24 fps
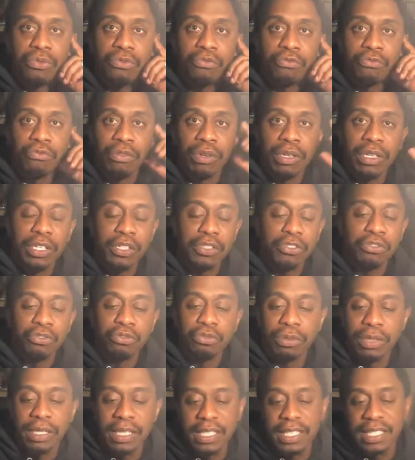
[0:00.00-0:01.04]
really
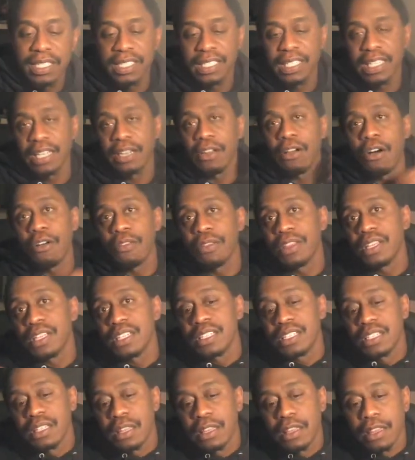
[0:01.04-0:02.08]
truly sit on
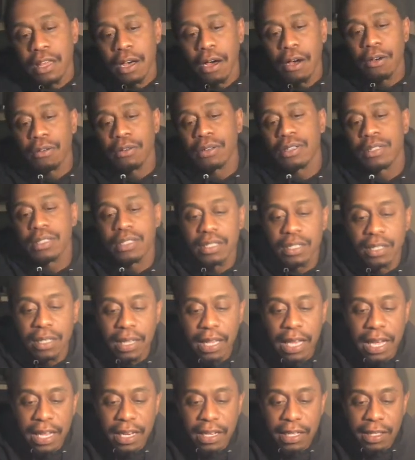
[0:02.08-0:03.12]
this thought
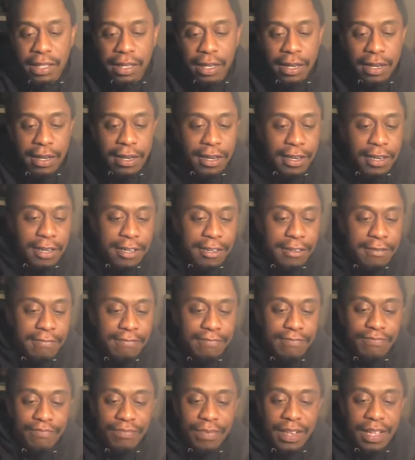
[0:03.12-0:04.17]
that
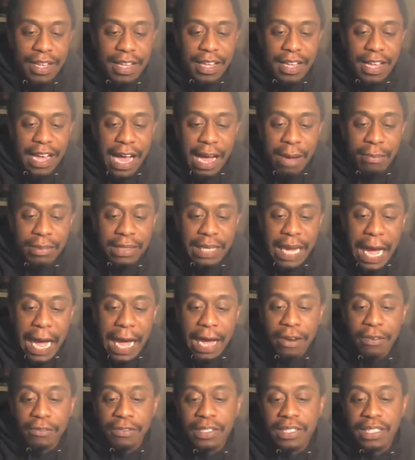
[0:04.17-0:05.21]
I'm
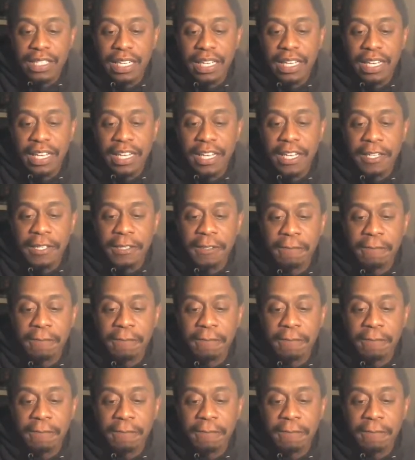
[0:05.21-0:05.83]
tired of seeing